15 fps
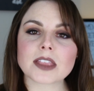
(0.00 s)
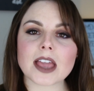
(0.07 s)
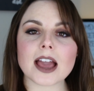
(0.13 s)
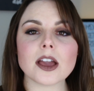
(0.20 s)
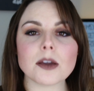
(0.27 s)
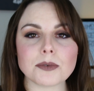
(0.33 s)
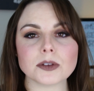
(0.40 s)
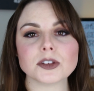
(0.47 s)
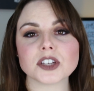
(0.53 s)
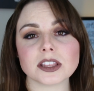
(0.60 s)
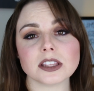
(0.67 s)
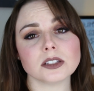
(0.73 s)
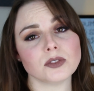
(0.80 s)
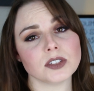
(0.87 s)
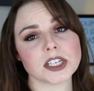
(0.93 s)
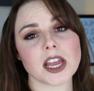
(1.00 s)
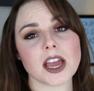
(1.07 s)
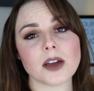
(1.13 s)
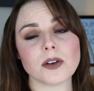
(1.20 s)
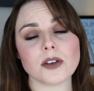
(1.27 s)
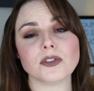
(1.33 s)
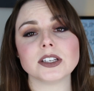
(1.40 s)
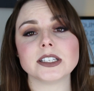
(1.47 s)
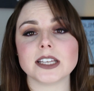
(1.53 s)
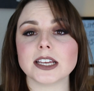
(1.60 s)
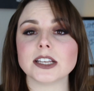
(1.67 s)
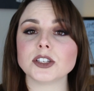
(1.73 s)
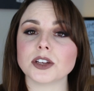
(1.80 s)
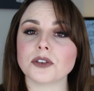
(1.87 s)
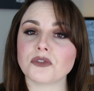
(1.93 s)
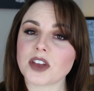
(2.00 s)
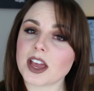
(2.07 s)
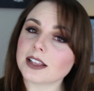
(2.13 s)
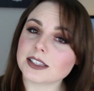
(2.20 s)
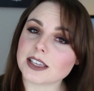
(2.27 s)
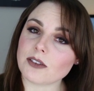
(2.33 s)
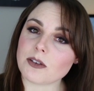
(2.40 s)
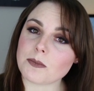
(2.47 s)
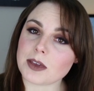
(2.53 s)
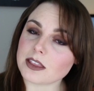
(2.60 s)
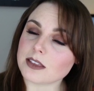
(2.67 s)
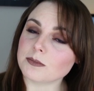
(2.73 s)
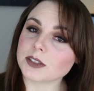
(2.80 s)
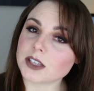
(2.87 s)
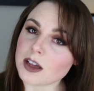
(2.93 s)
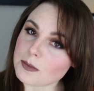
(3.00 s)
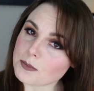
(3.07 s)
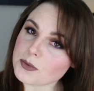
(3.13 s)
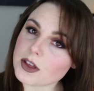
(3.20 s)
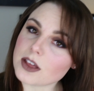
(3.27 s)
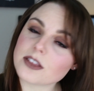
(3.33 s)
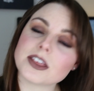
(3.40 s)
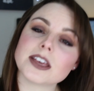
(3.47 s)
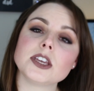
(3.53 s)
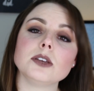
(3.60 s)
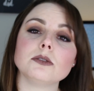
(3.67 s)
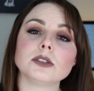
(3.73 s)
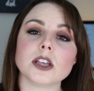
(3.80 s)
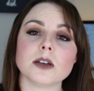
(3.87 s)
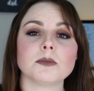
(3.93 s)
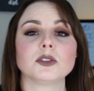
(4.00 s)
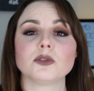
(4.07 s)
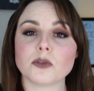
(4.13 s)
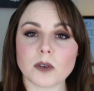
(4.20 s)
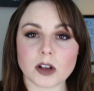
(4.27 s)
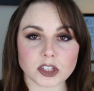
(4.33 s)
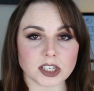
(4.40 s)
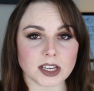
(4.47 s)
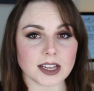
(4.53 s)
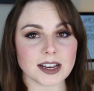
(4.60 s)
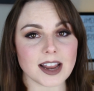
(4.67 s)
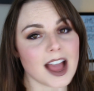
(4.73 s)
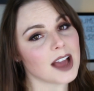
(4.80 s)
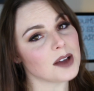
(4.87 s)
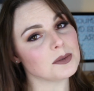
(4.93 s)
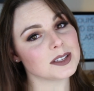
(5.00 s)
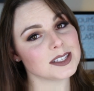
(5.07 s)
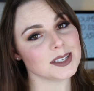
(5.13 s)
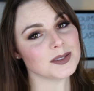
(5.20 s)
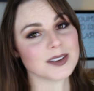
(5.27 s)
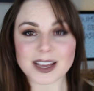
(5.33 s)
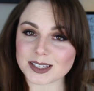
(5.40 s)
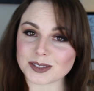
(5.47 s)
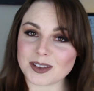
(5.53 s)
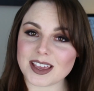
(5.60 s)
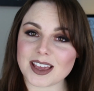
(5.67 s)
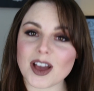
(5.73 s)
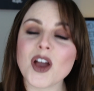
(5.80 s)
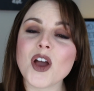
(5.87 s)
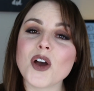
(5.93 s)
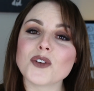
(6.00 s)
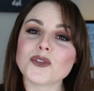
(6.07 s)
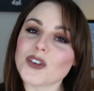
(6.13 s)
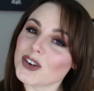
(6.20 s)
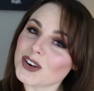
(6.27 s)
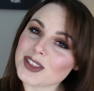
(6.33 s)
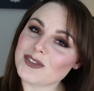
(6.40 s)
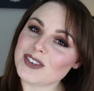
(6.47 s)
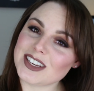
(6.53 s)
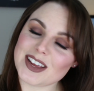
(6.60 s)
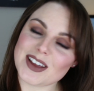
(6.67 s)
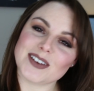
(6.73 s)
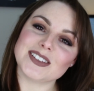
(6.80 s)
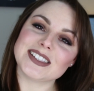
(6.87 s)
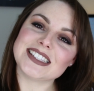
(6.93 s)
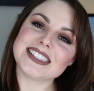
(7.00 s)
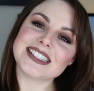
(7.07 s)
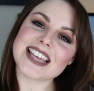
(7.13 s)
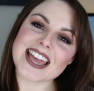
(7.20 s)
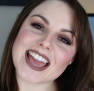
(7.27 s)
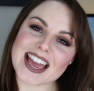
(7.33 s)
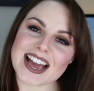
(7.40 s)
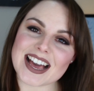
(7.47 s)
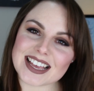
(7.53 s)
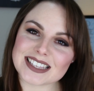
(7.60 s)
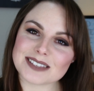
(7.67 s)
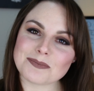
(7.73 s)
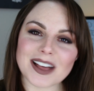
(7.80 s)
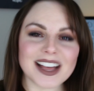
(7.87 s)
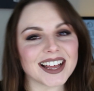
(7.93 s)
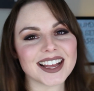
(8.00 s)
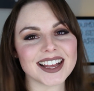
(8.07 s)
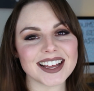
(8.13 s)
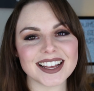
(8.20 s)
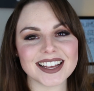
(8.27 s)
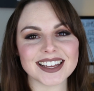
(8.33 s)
I hope you enjoyed this video. If you did, don't forget to give it a big thumbs up. Thank you so much for watching. I will see you next week for another video. Take care guys, bye!